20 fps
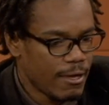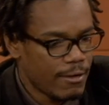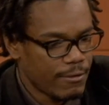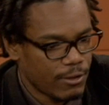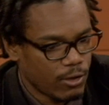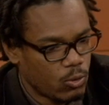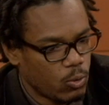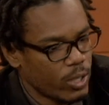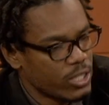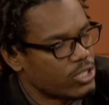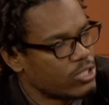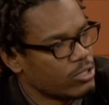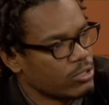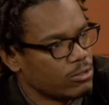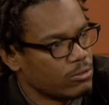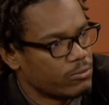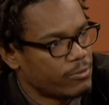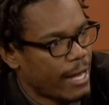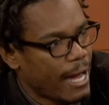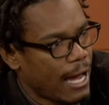the question
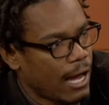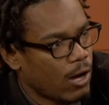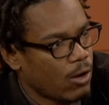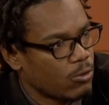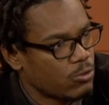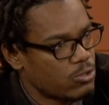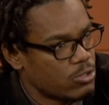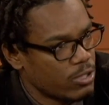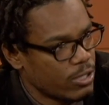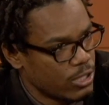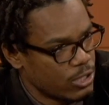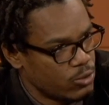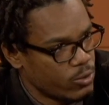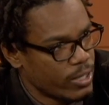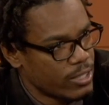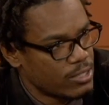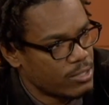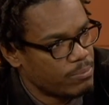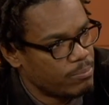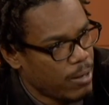of how to
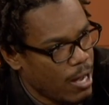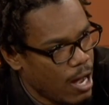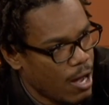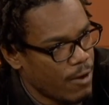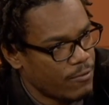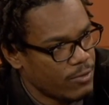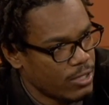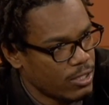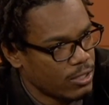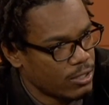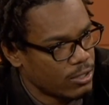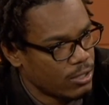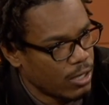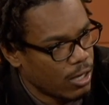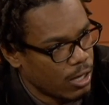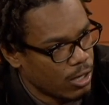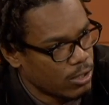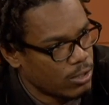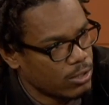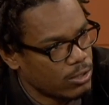address poverty and
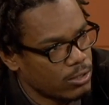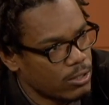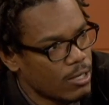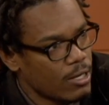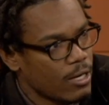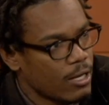hunger,